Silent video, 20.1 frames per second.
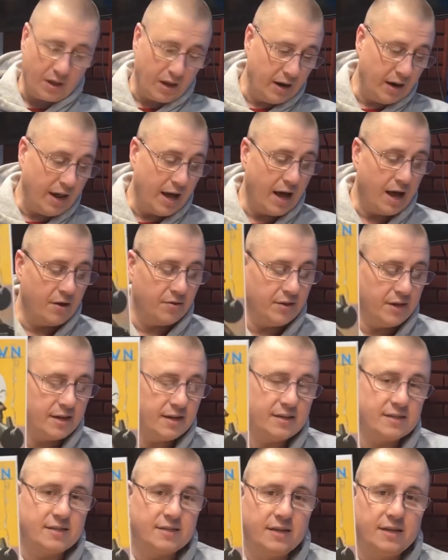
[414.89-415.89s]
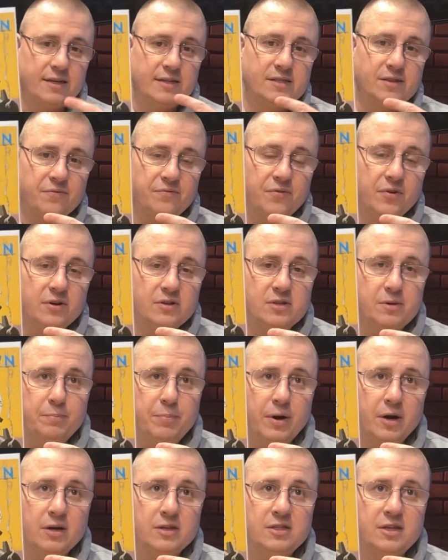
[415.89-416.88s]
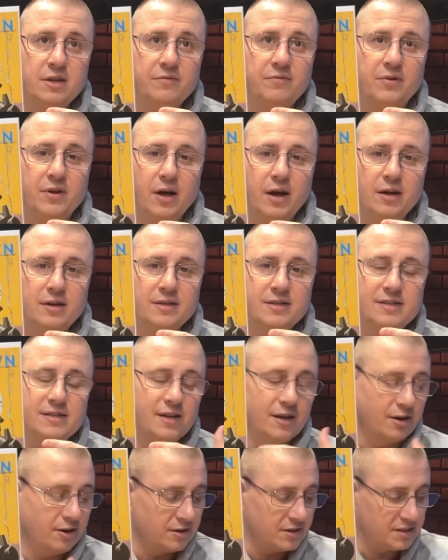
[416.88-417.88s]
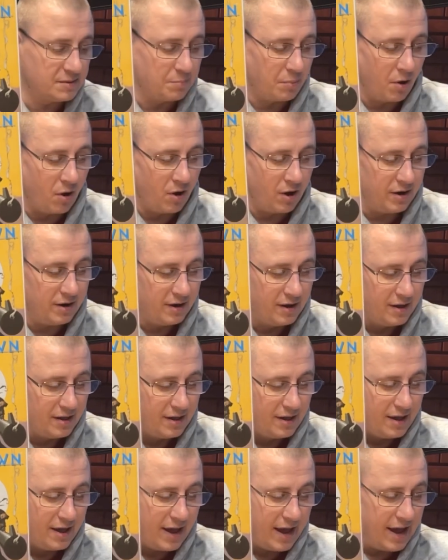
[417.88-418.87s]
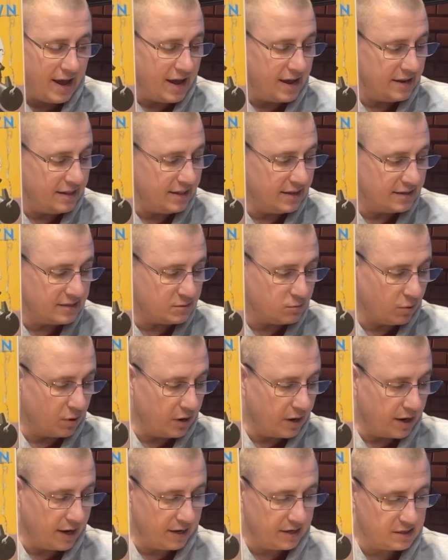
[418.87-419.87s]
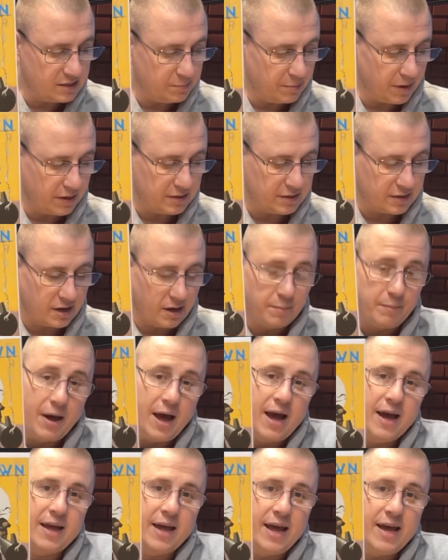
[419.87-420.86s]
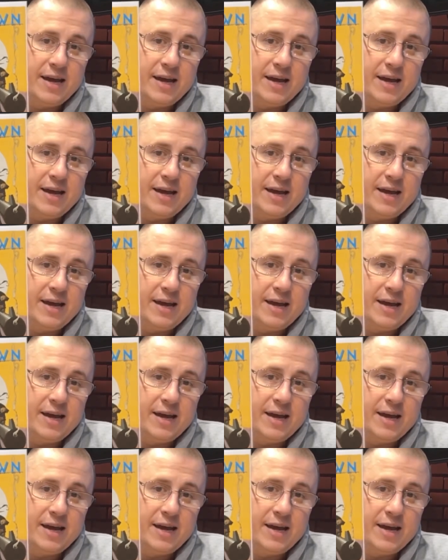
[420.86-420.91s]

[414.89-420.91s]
Now, this is the first appearance of Gunslinger Spawn, and this one I expect to come back a